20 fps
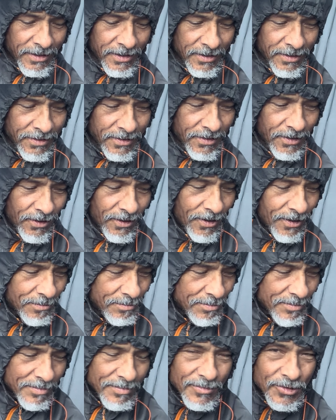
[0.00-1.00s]
So
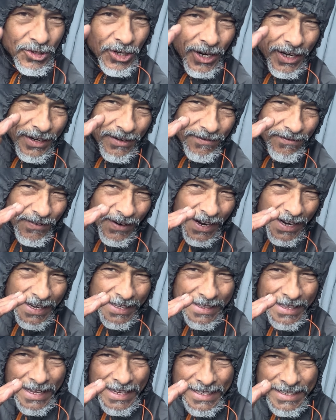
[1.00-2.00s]
I'm trying to
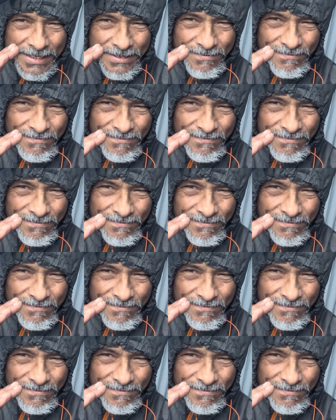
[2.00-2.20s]
find that